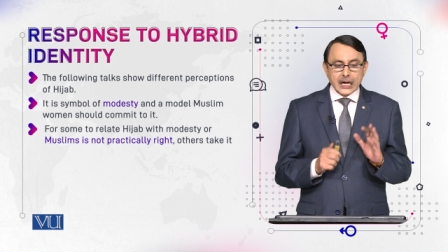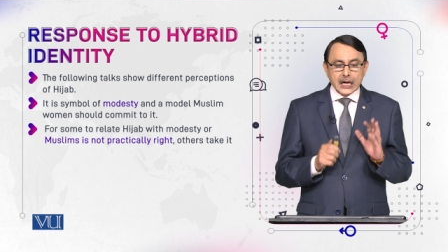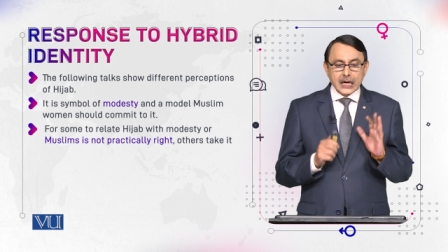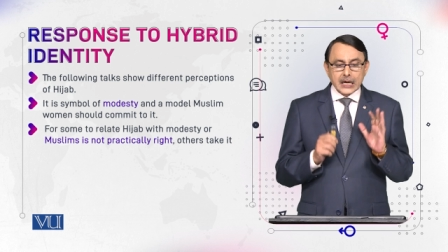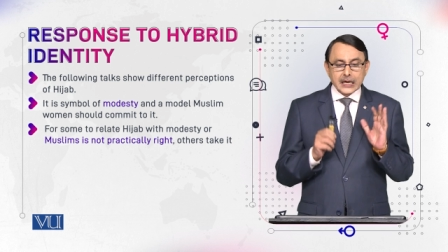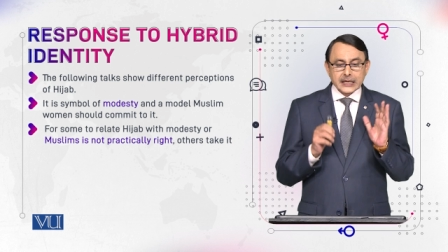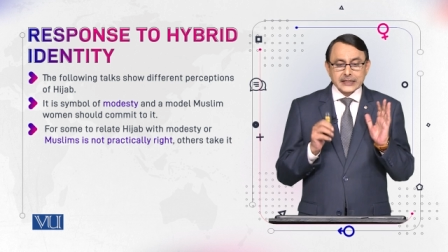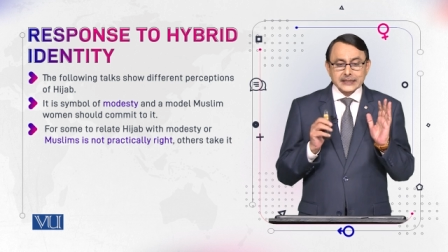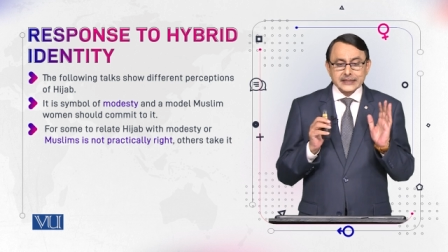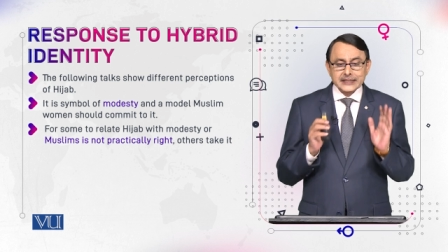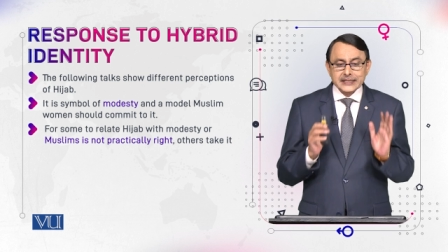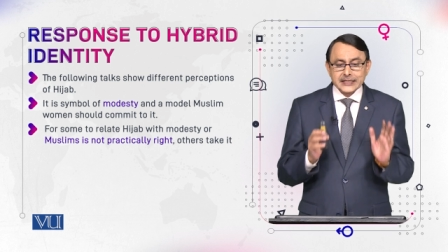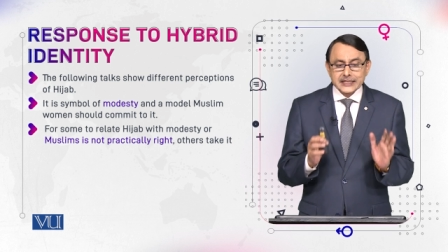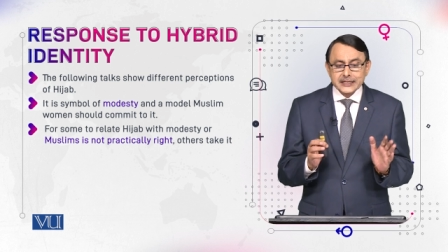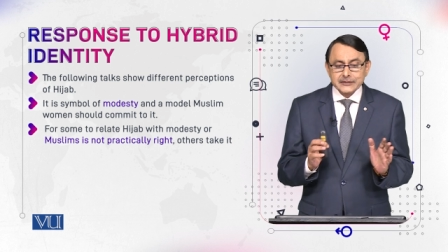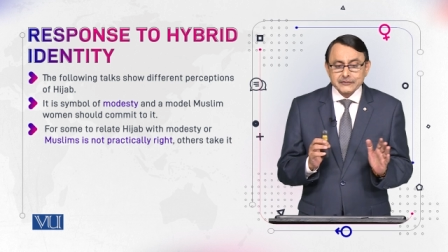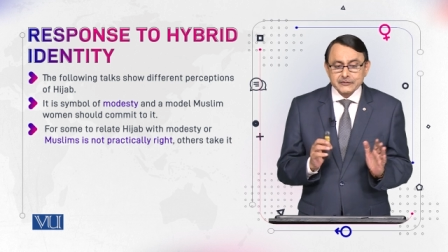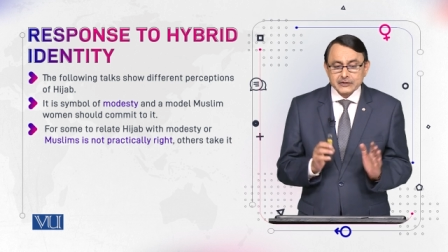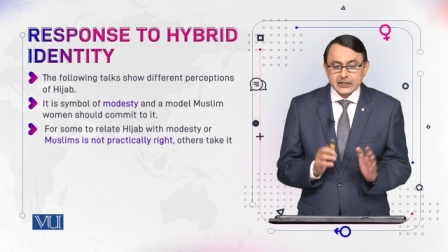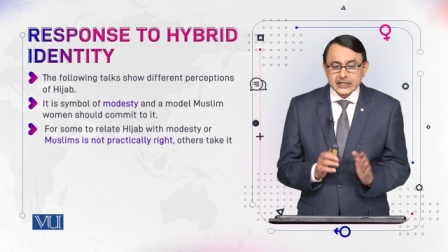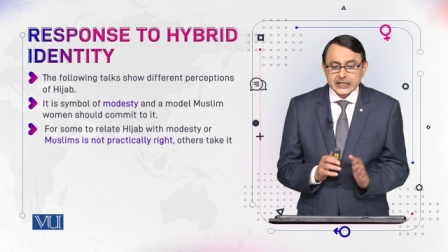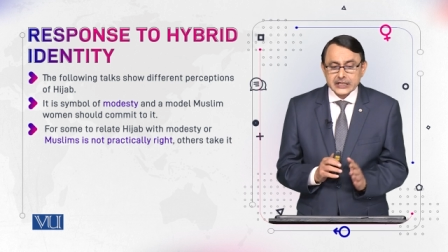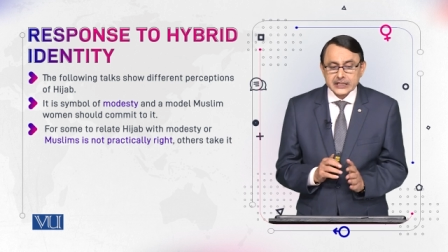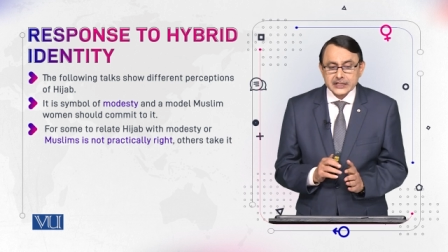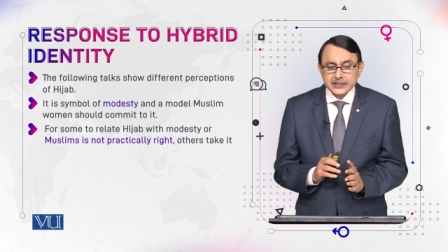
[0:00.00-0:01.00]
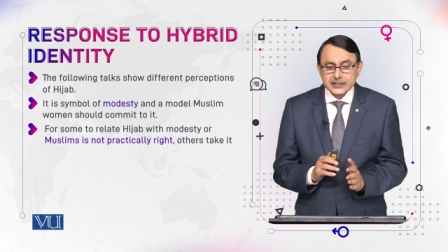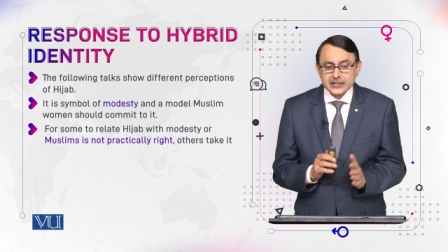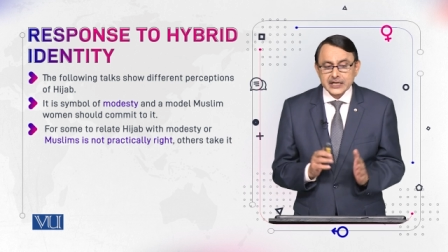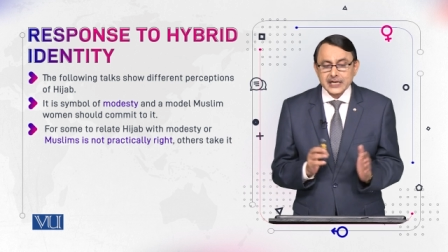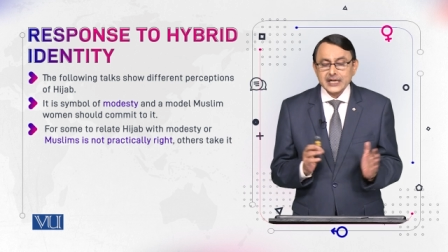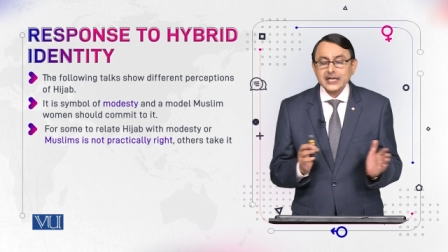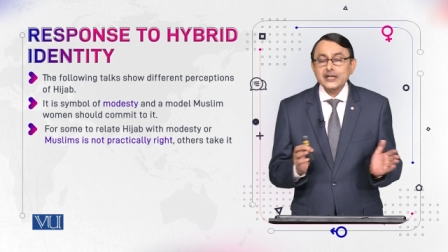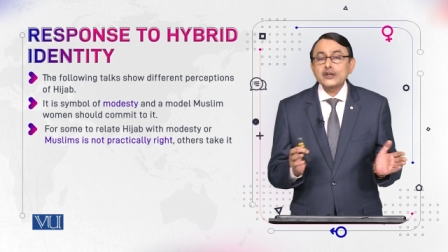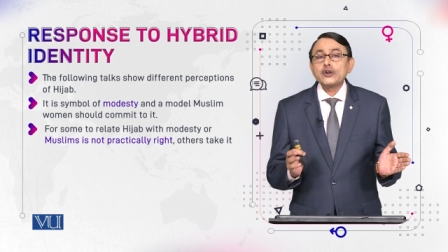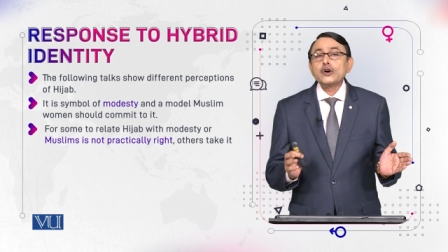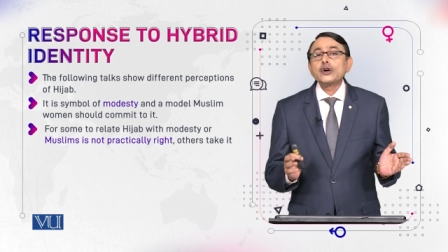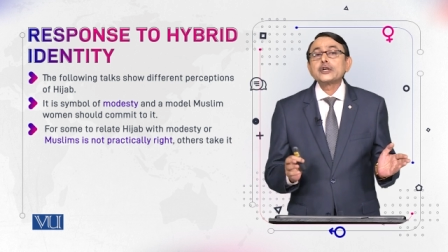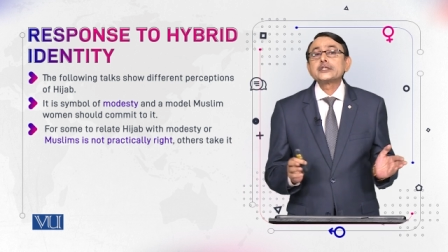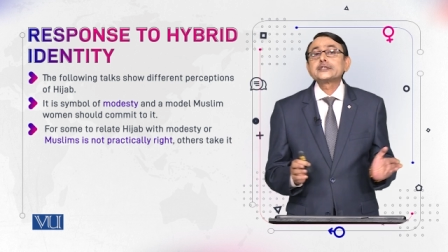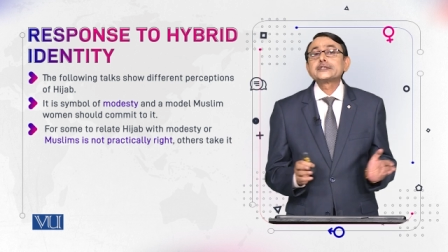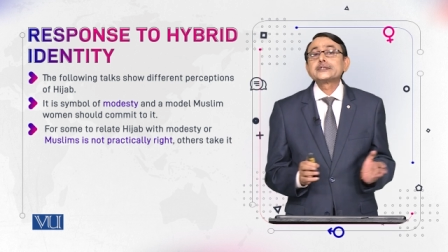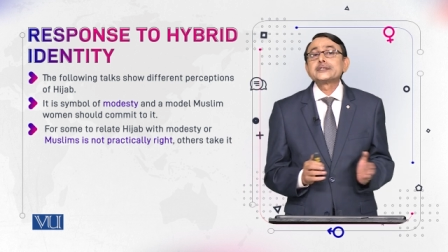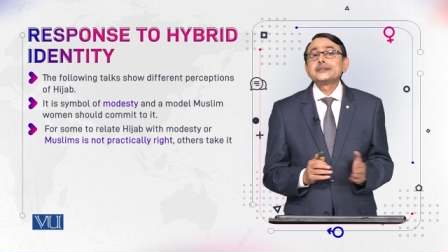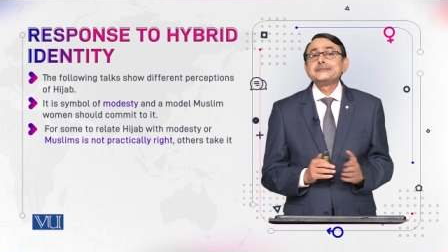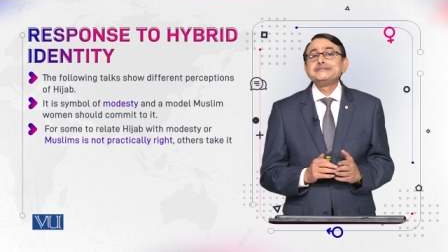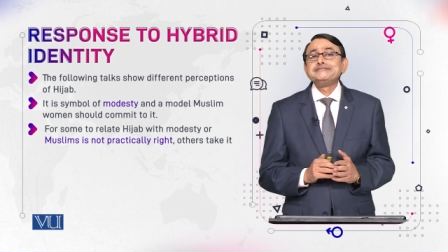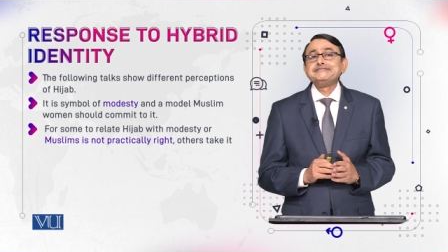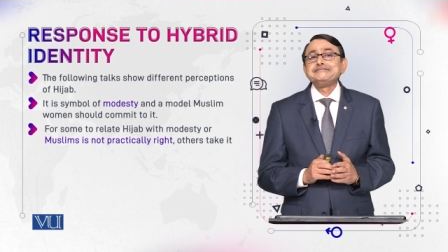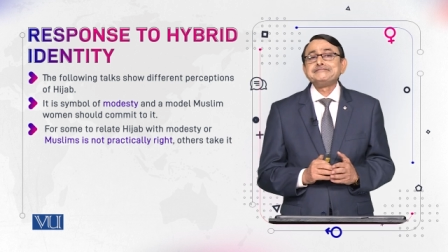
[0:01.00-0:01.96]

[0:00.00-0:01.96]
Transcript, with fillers: I leave these dialogues